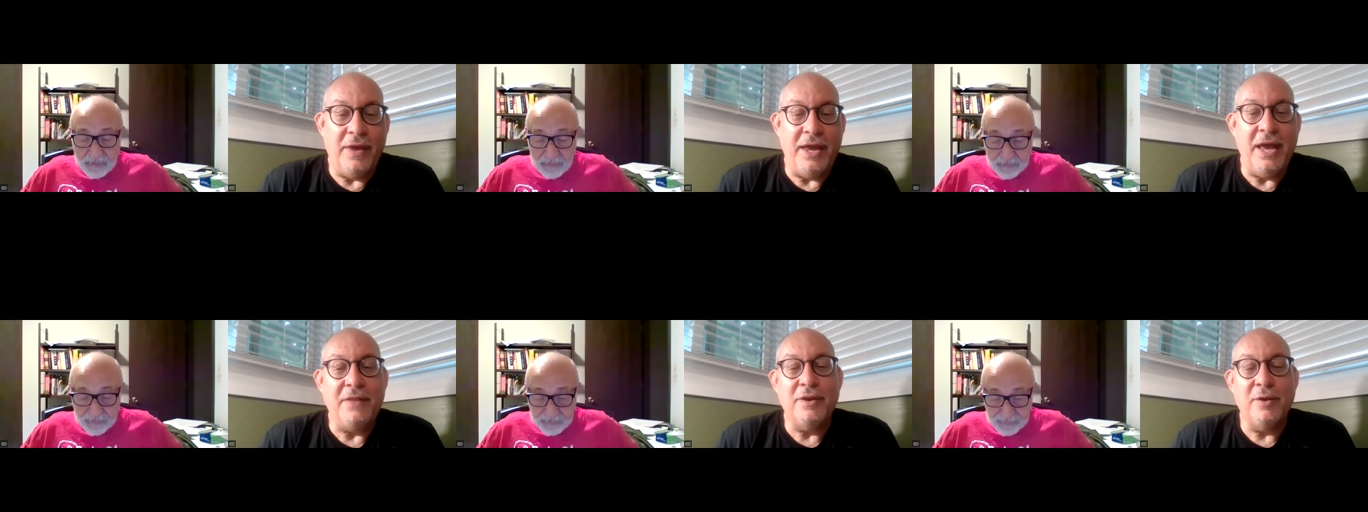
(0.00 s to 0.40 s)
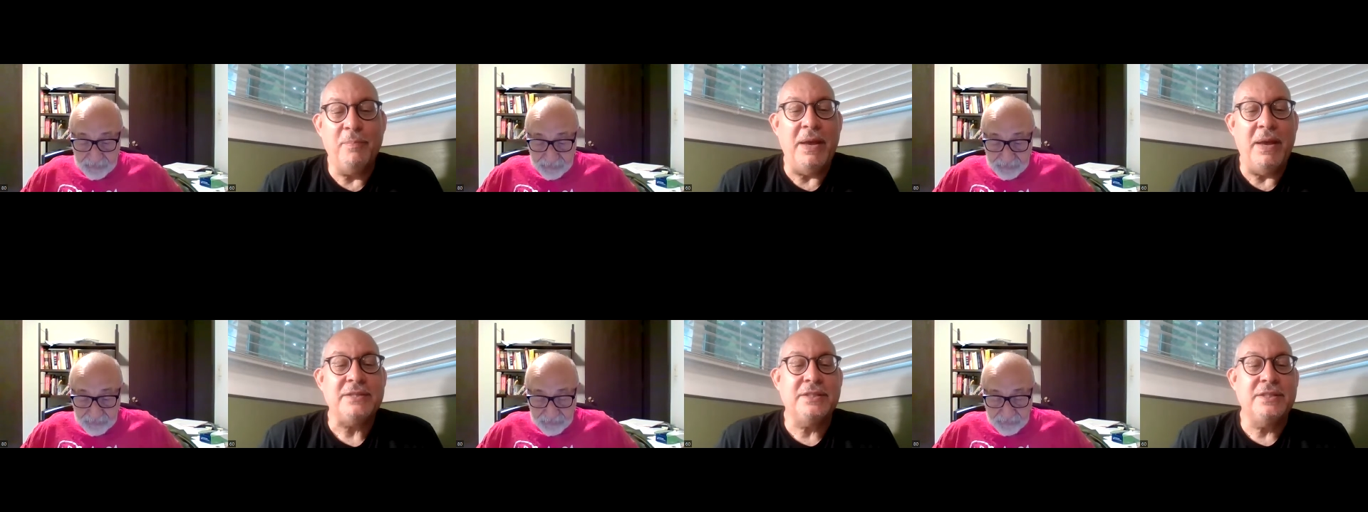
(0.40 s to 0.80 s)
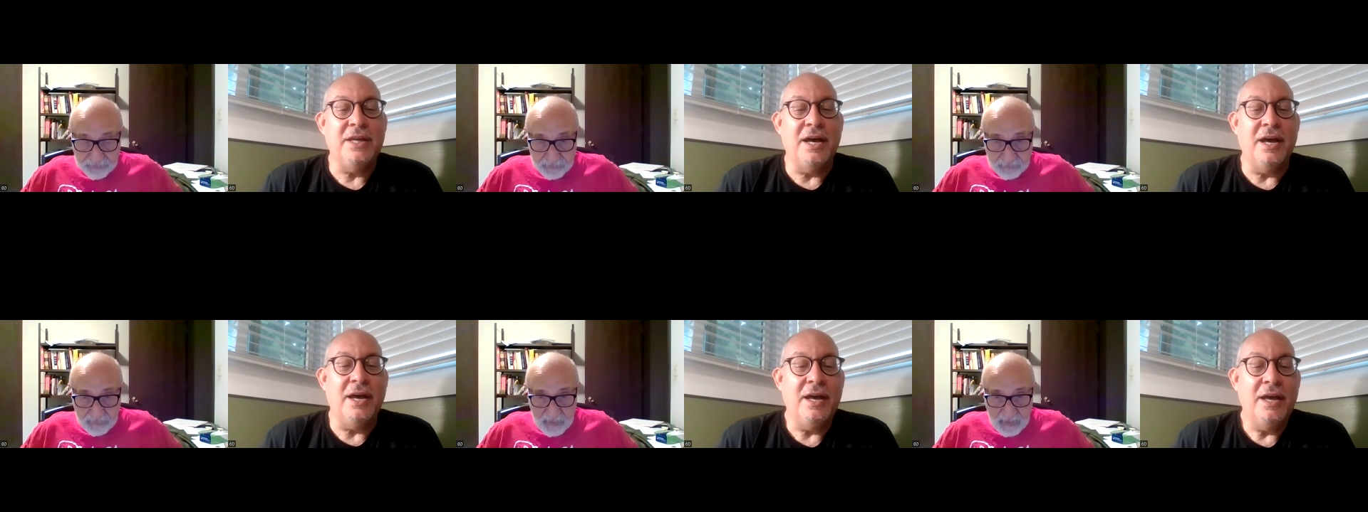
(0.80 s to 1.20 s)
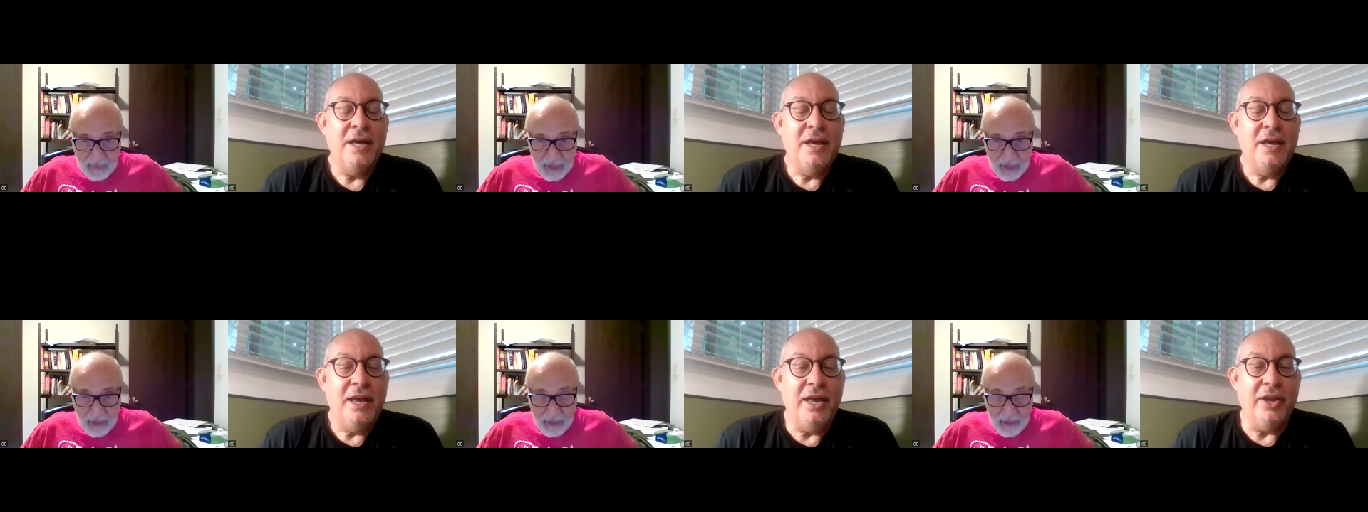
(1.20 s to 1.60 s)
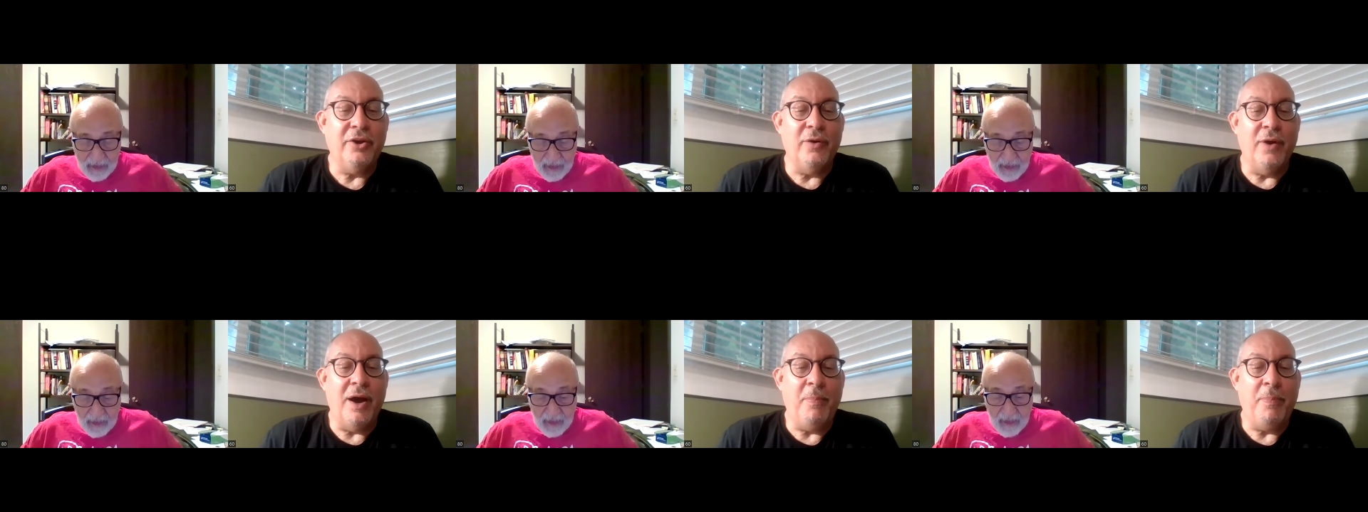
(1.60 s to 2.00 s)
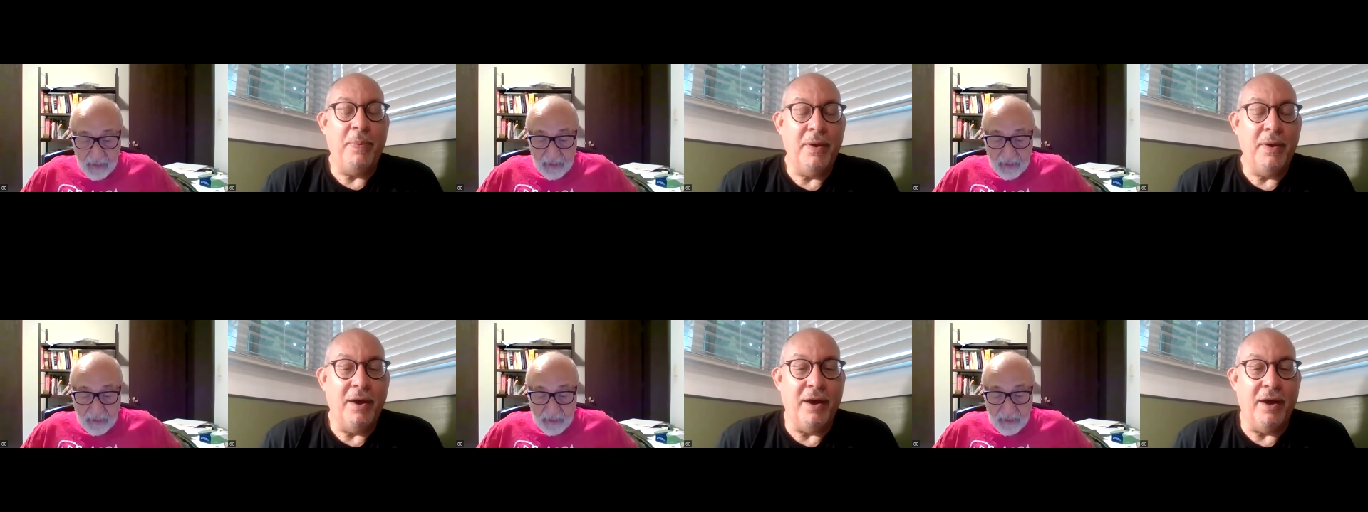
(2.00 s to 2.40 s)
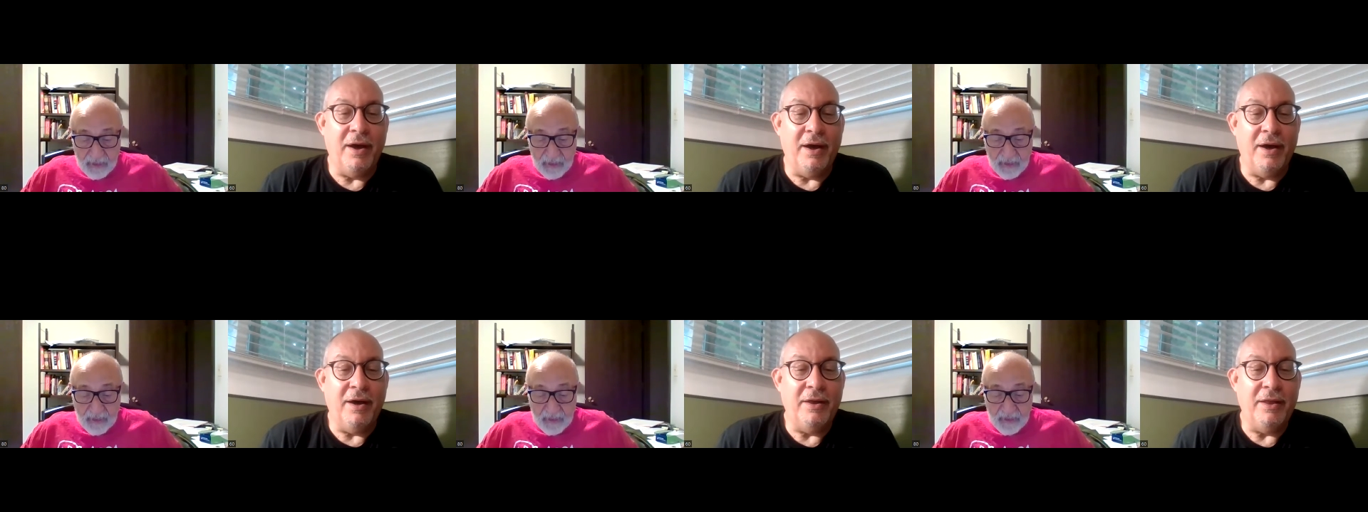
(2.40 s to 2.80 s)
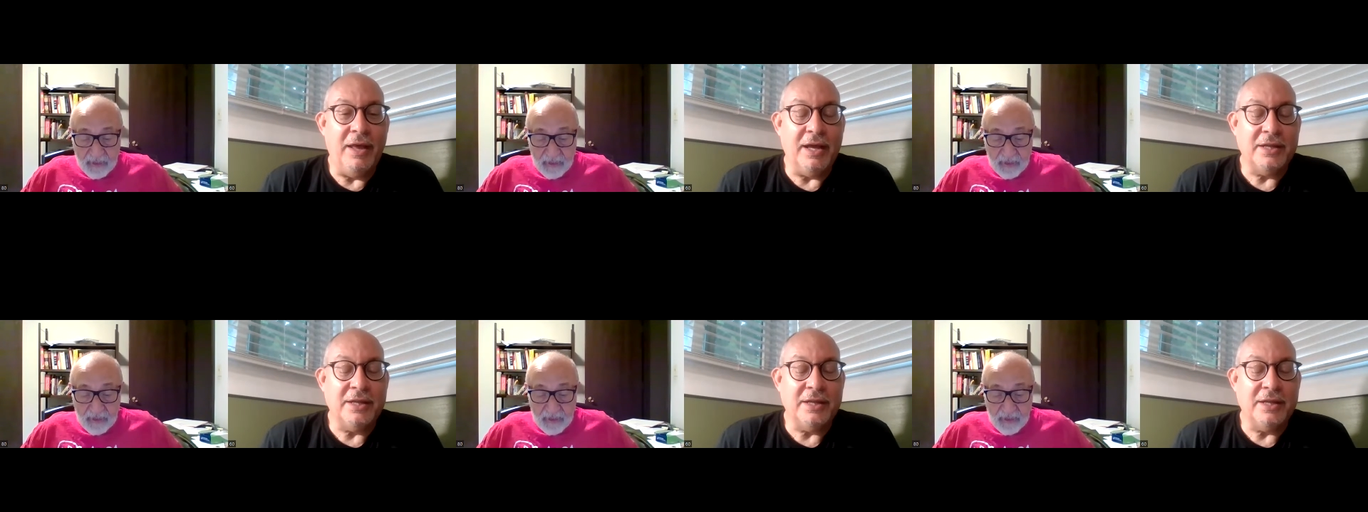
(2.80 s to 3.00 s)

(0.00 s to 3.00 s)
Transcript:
Speaker 1: they had their best uh, hitter up. Uh,